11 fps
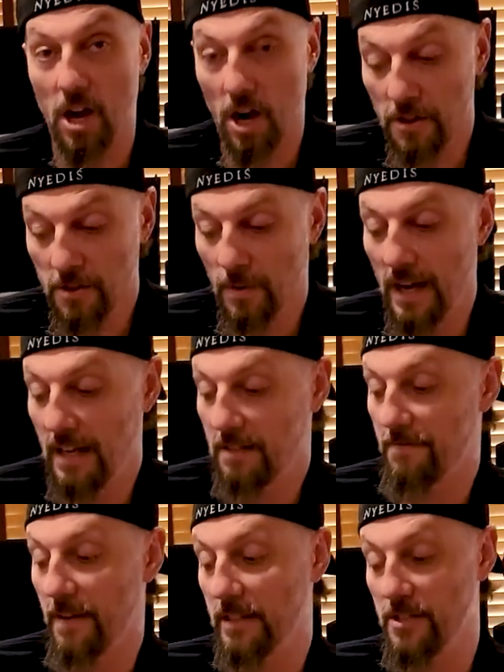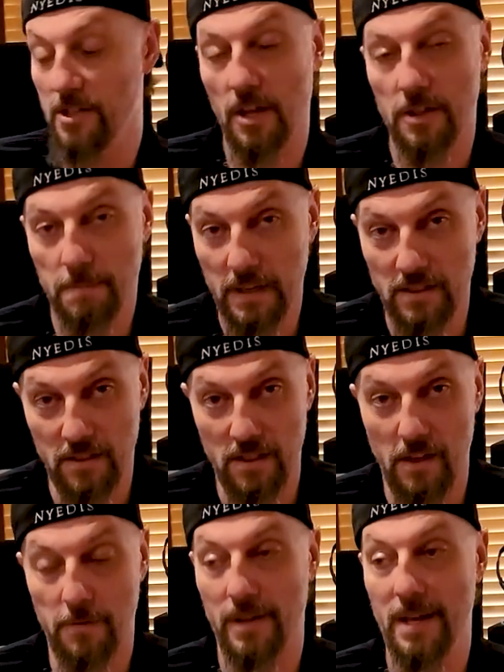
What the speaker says: Otherwise, find another piece of software